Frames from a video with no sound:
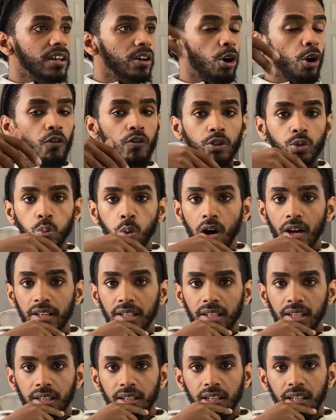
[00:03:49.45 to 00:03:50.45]
Horrid
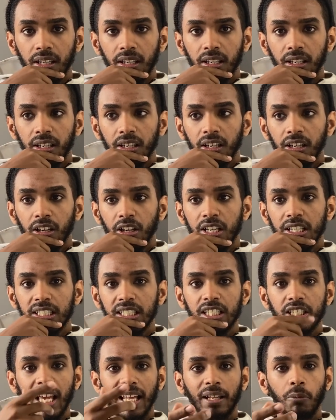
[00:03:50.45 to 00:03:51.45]
One. Cause
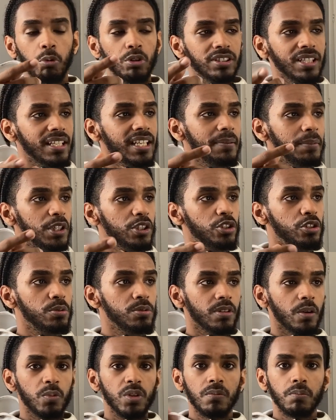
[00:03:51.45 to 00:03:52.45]
he had, what's that name of the tune
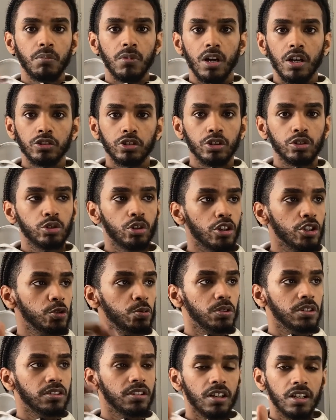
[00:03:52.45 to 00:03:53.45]
that we murder dons,
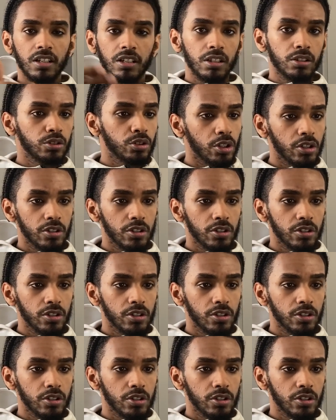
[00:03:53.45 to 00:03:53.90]
we murder